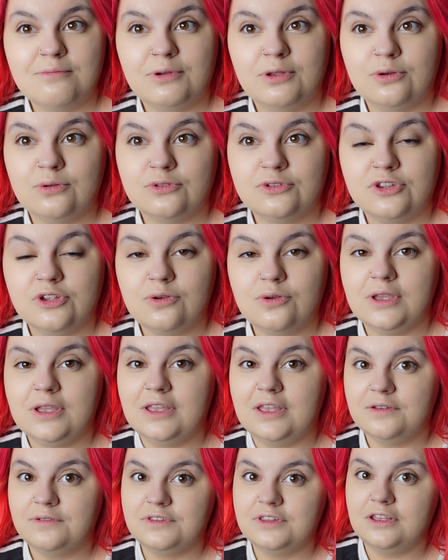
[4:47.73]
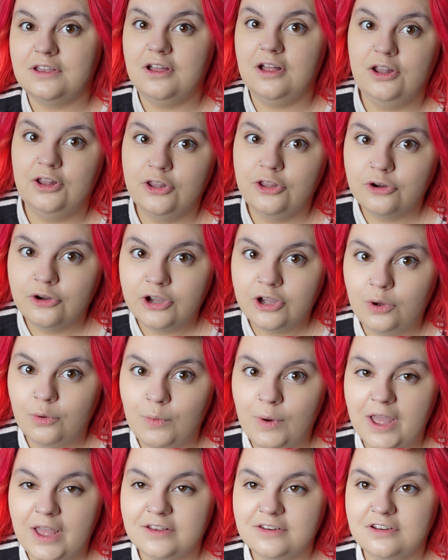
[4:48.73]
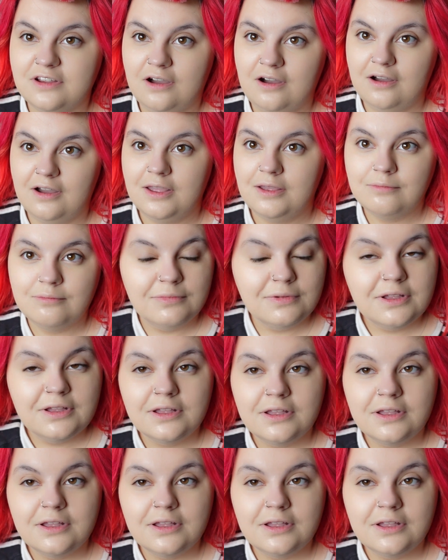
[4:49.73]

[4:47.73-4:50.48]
but also it gives it a longer wear time.